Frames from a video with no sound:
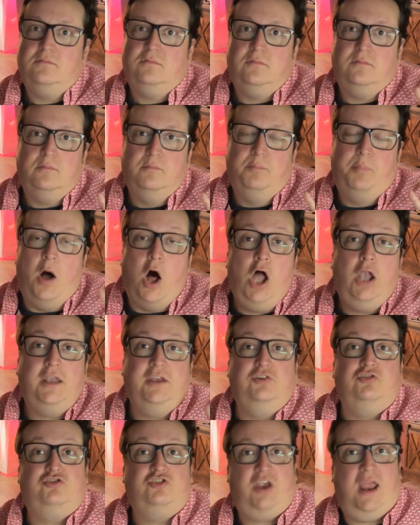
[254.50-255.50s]
ball
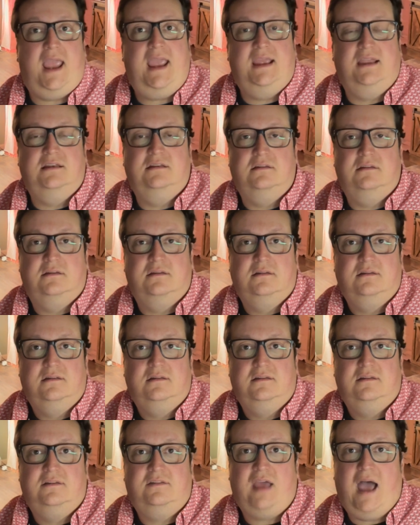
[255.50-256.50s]
and chain
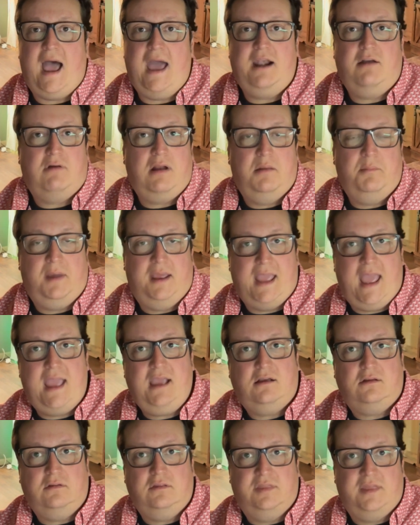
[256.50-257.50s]
tied around my
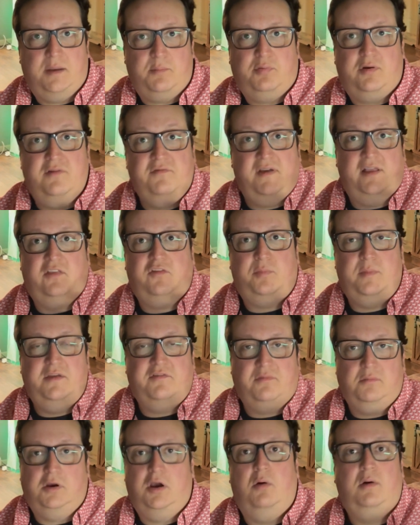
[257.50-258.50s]
ankle that prevents me
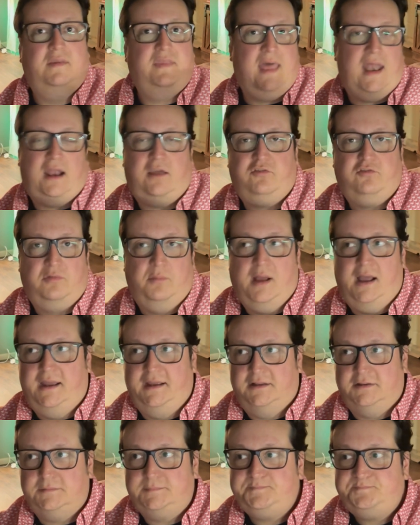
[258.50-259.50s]
from going that extra
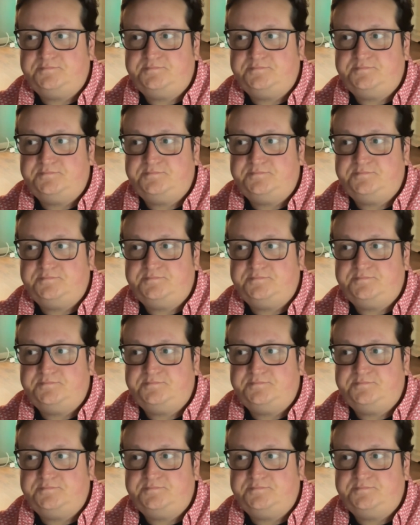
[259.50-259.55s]
mile.